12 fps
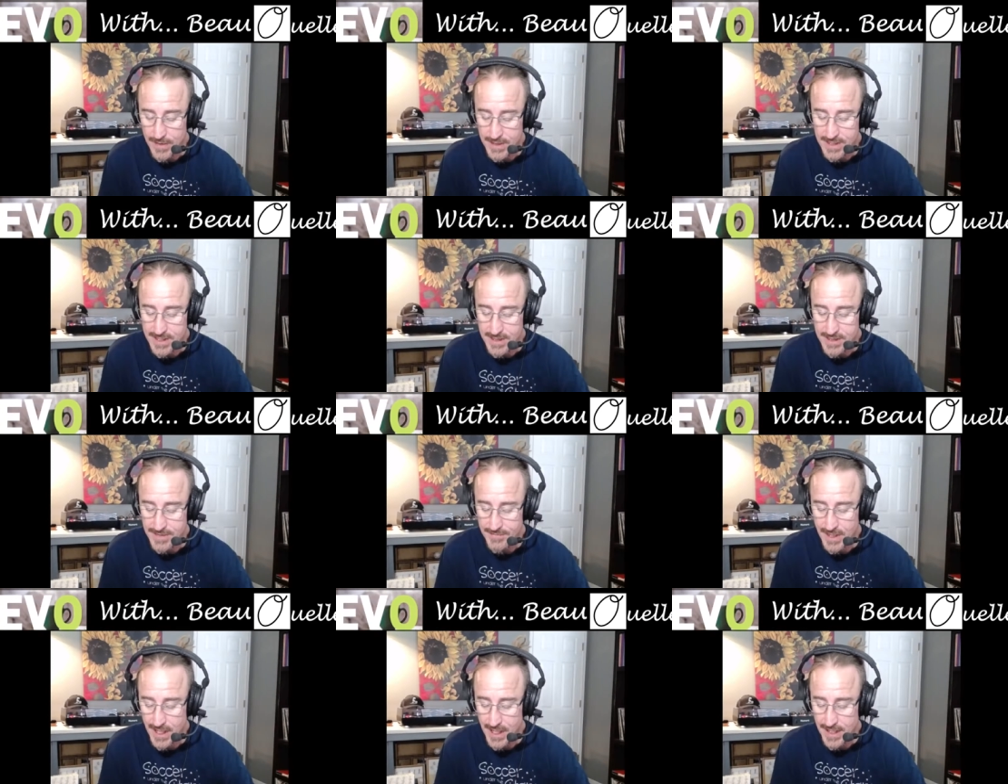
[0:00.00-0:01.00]
the sons
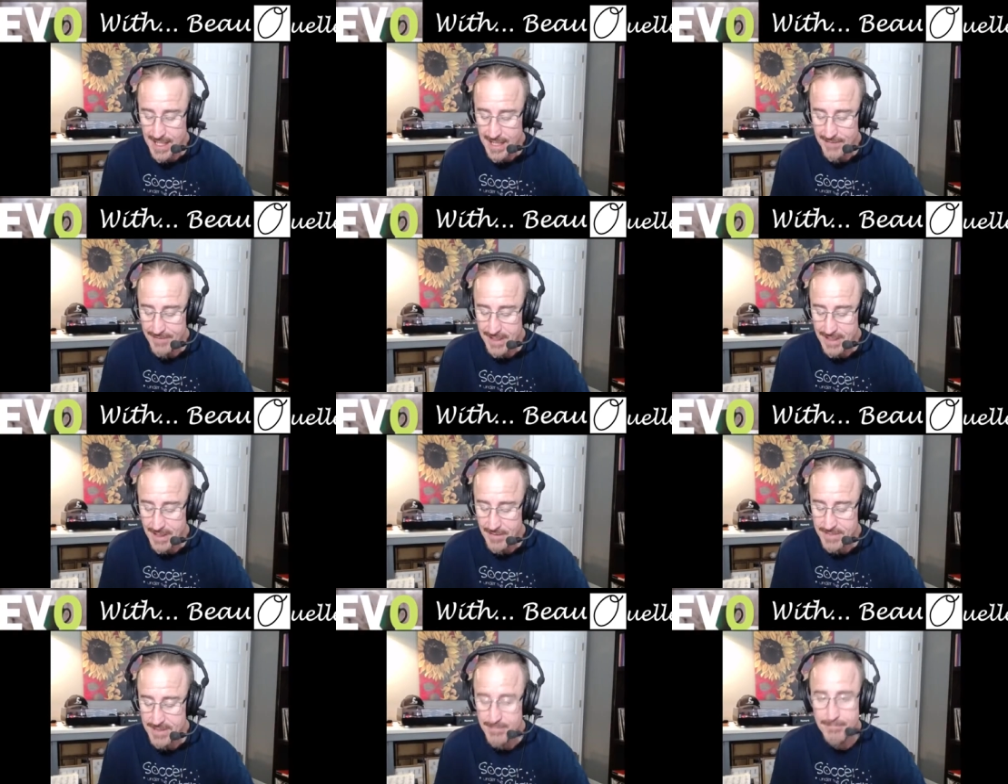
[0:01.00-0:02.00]
of God having
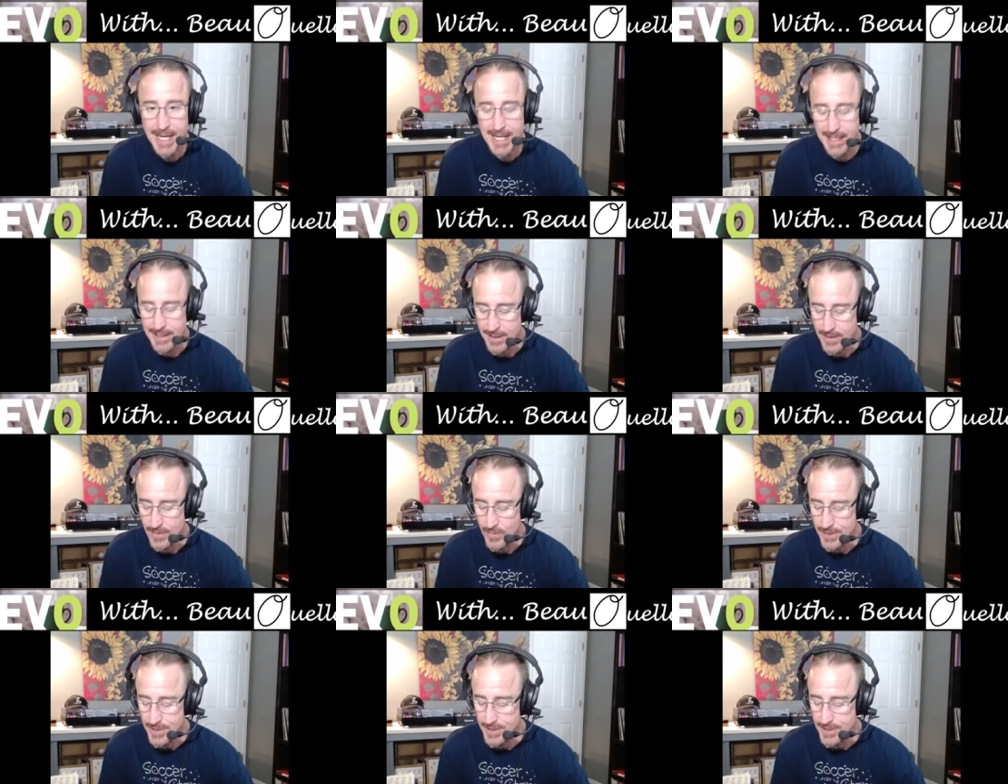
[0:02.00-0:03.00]
come to bed
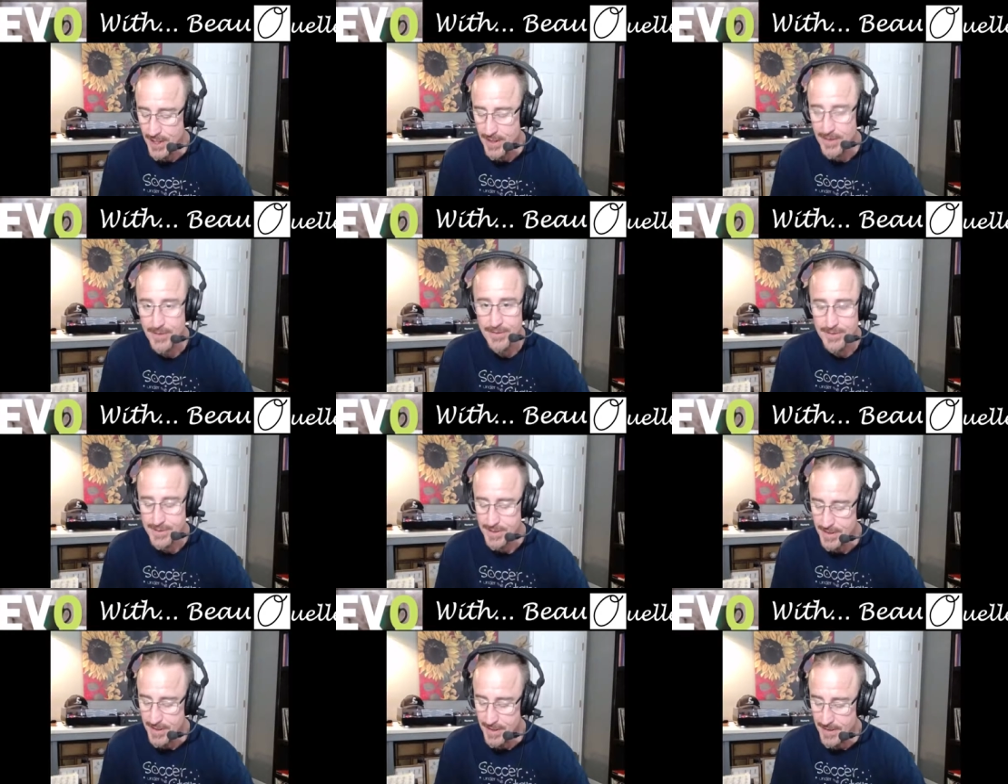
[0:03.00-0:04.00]
with the daughters
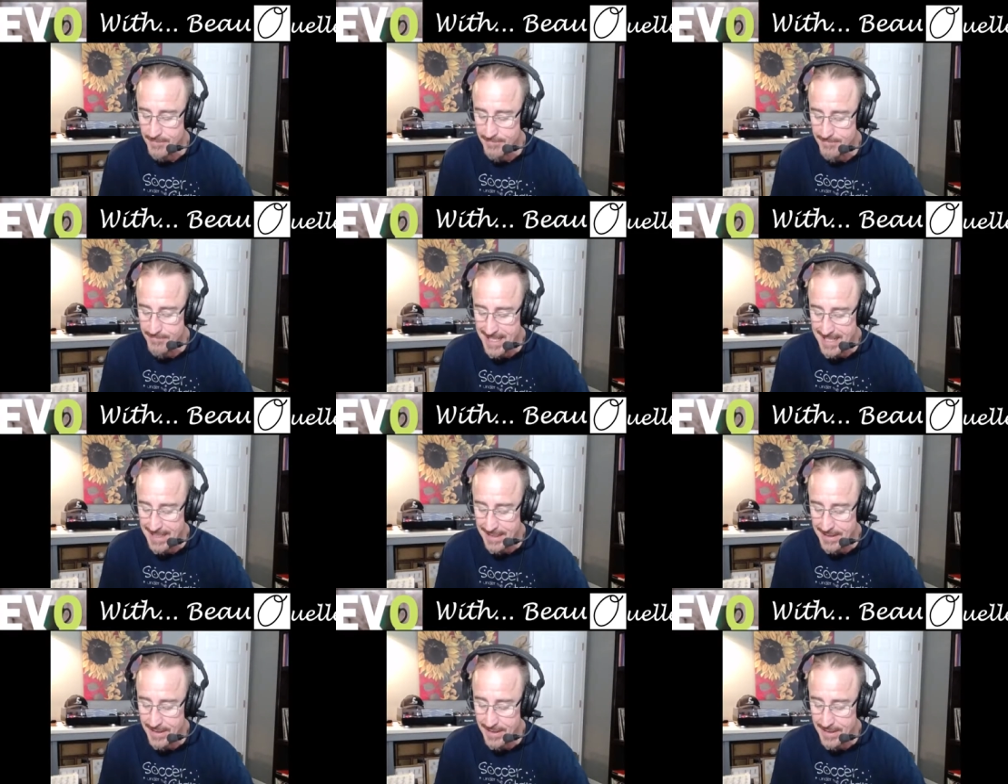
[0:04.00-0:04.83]
of man,